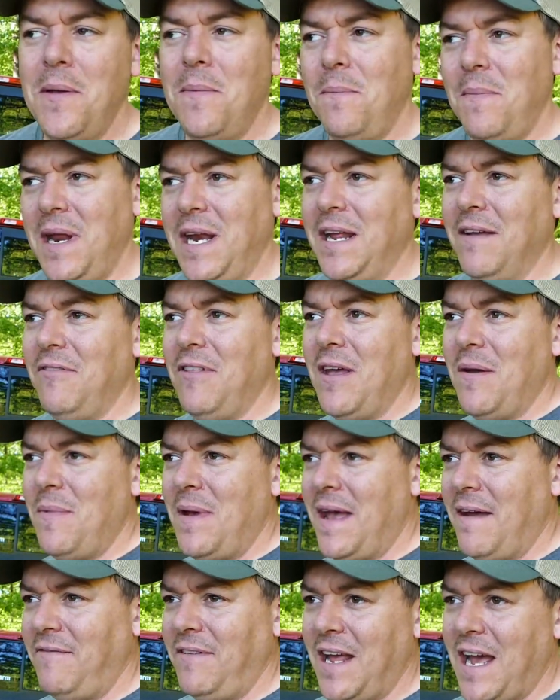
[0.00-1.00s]
Many of them
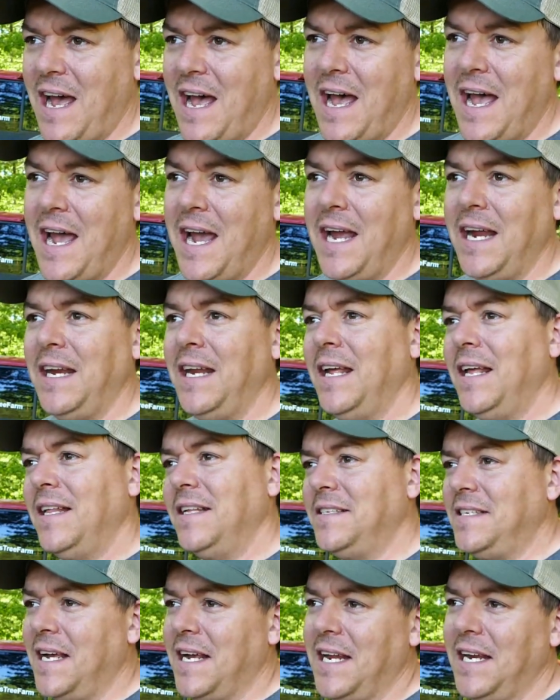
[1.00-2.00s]
have died.
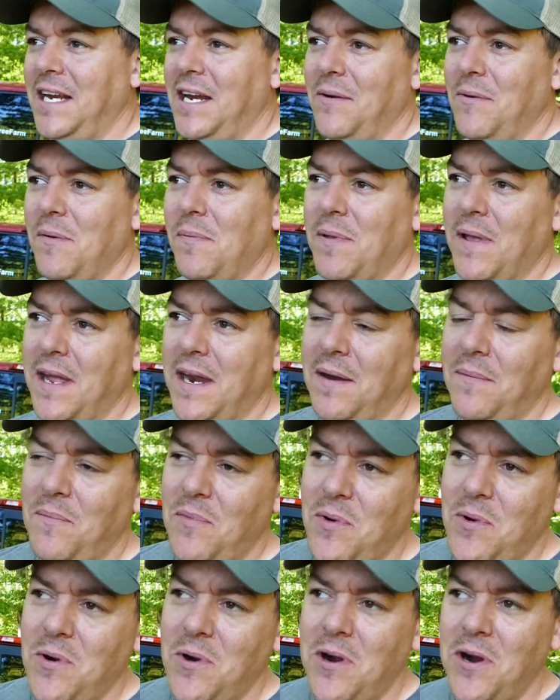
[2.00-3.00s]
The second year we planted
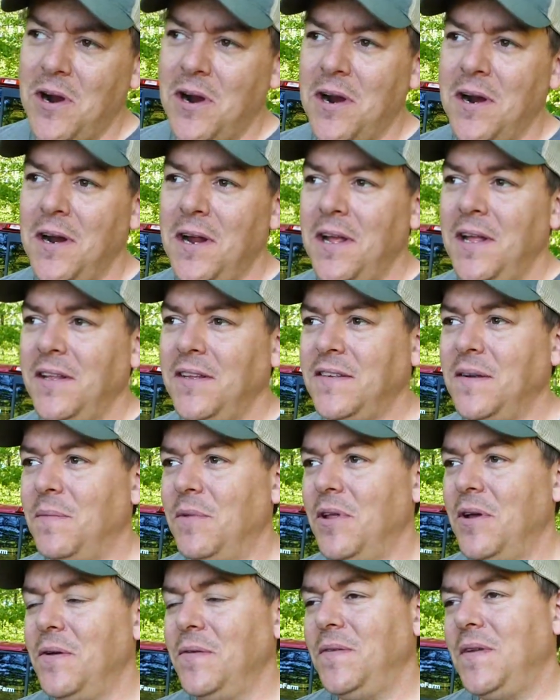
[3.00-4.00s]
more. Some
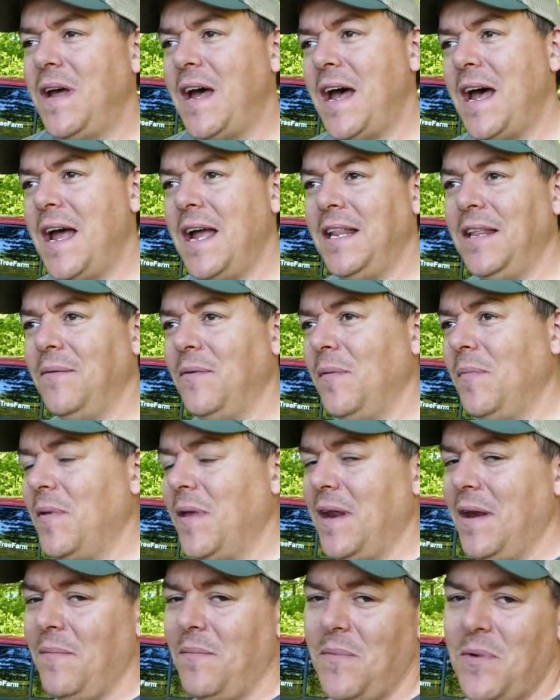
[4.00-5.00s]
of those died. Then we
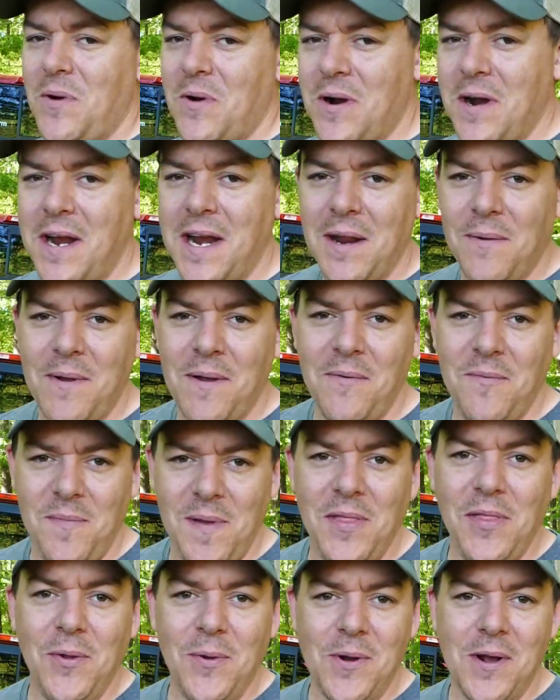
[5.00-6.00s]
planted more. Anyway, we've
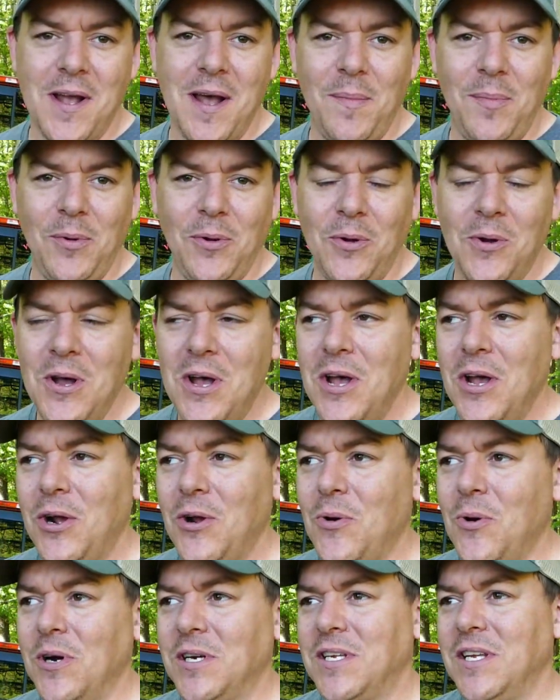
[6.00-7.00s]
been through a couple
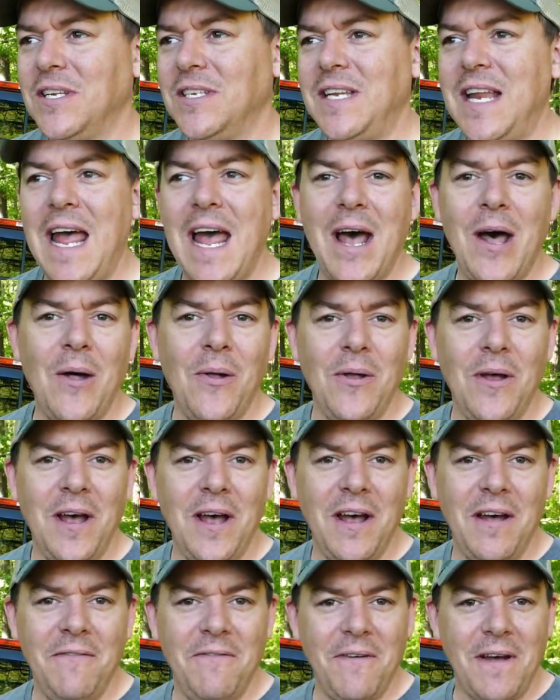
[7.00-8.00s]
courses now
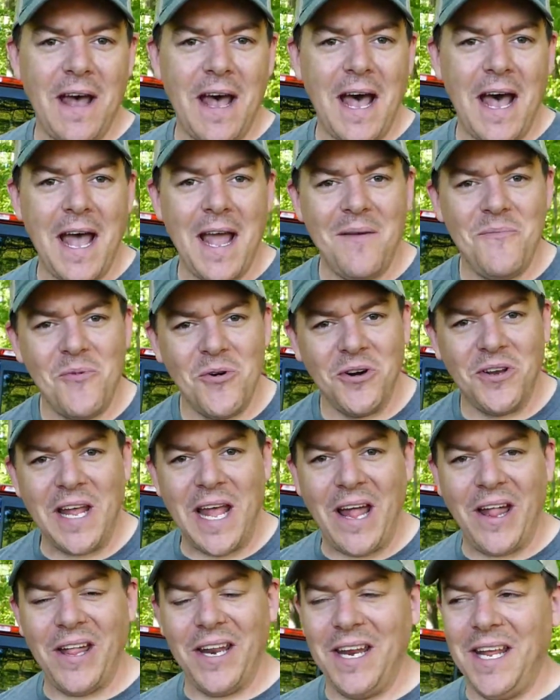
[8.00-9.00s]
of high
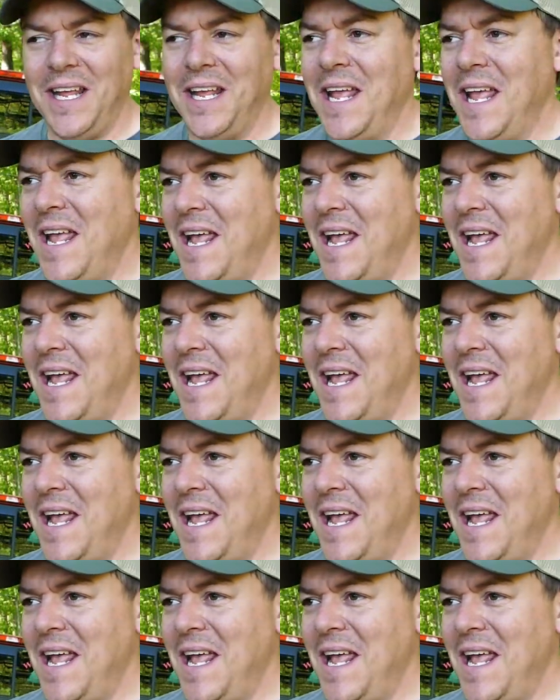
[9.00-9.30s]
mortality